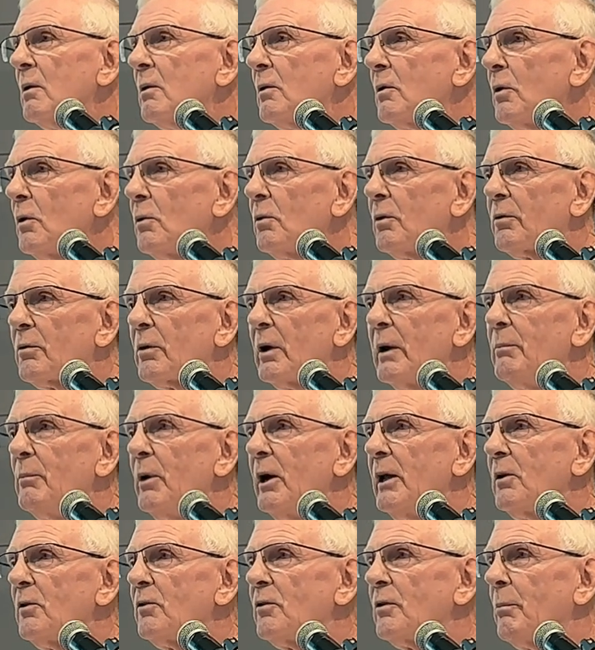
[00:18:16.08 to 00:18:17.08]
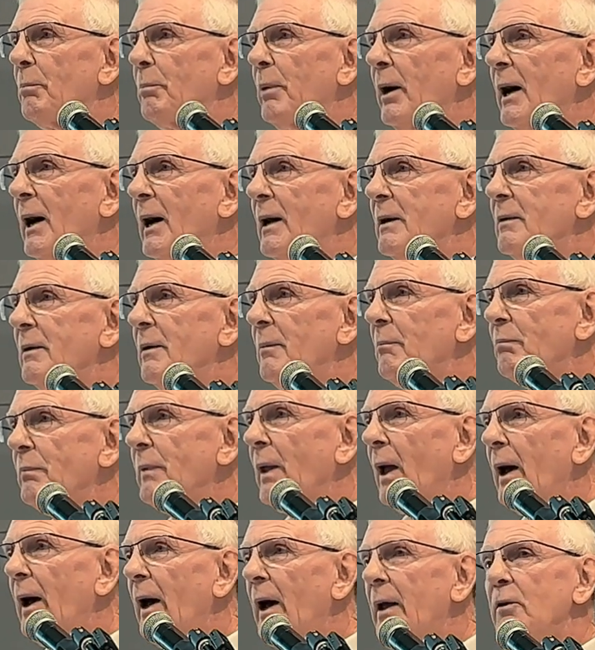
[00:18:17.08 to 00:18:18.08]
2 or 3 metres apart,
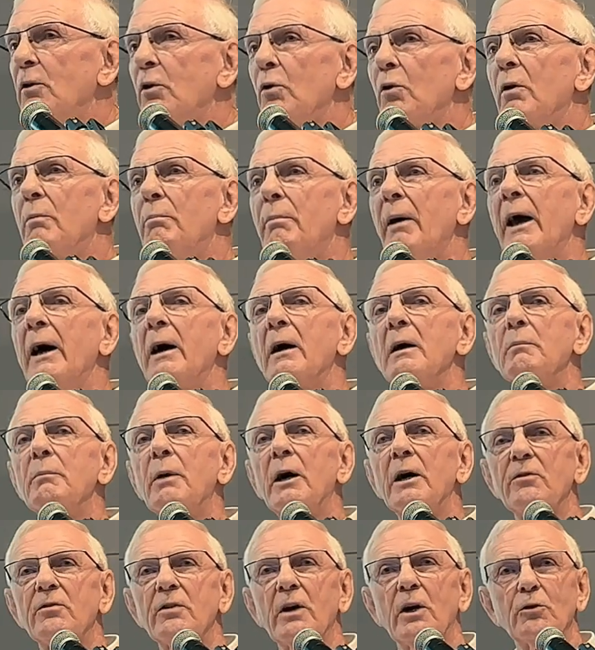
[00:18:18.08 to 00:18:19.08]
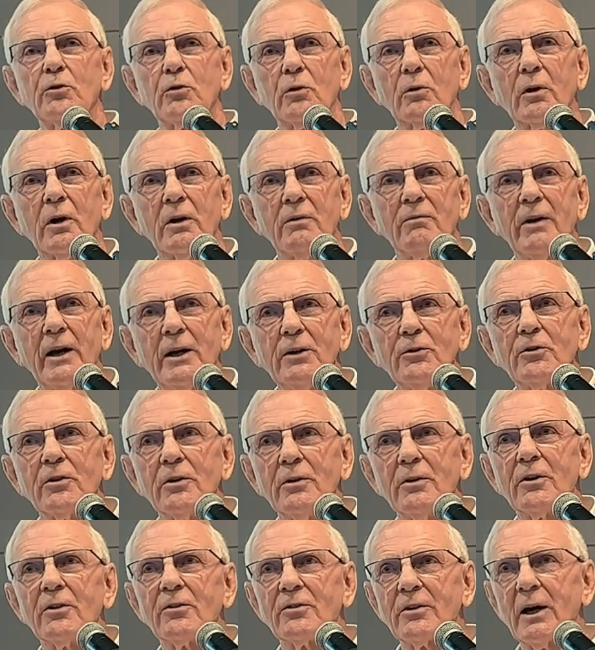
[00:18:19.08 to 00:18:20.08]
and you were bound by social
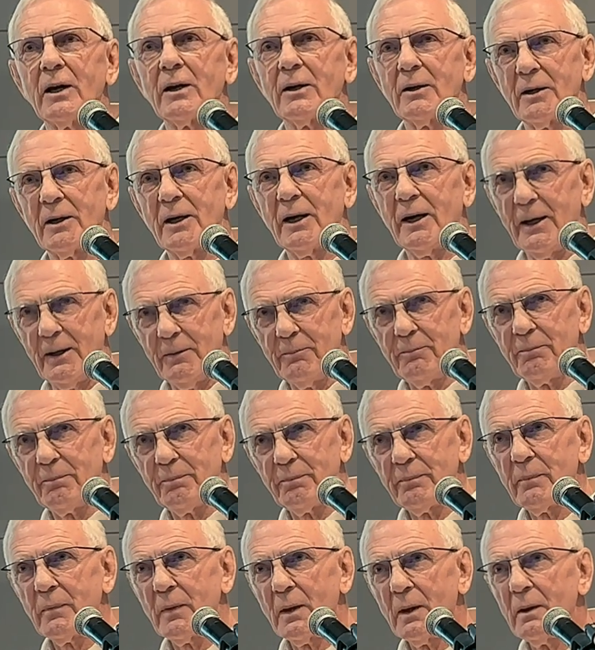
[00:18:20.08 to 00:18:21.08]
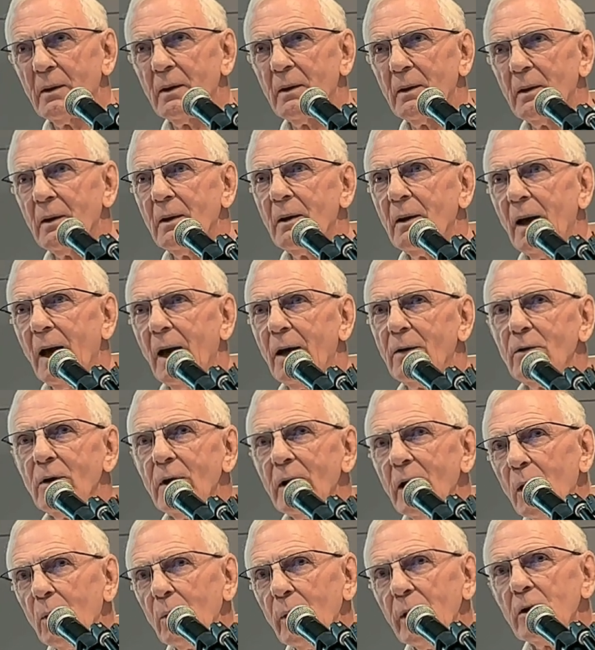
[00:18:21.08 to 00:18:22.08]
convention to say good day. And you
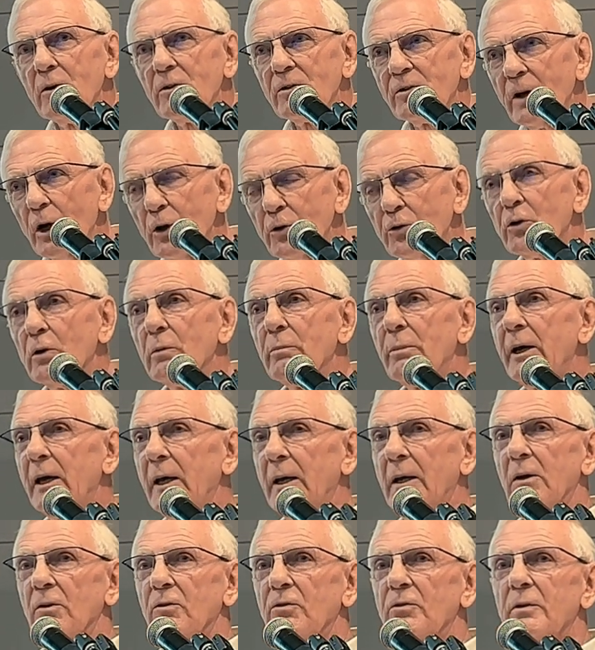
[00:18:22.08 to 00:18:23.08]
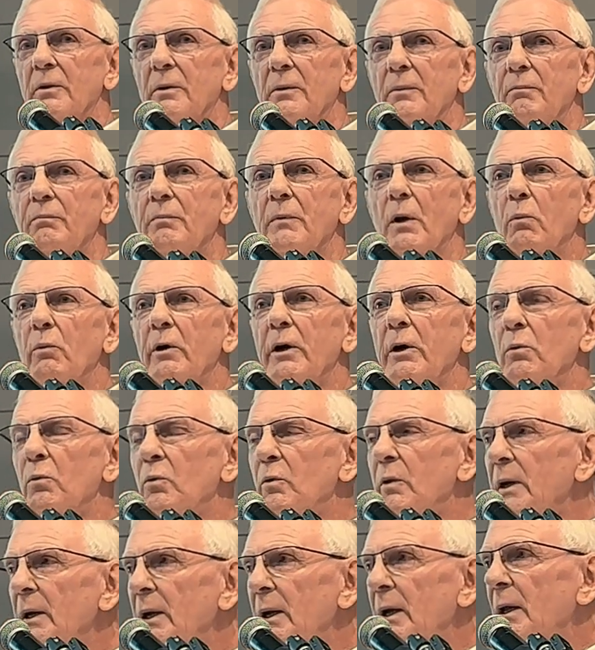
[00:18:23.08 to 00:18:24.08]
know, we are social beings. We
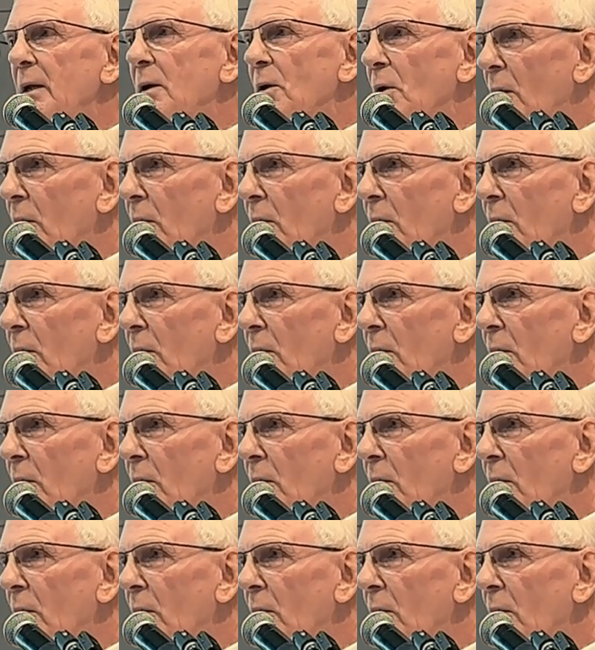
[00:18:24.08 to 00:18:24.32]
really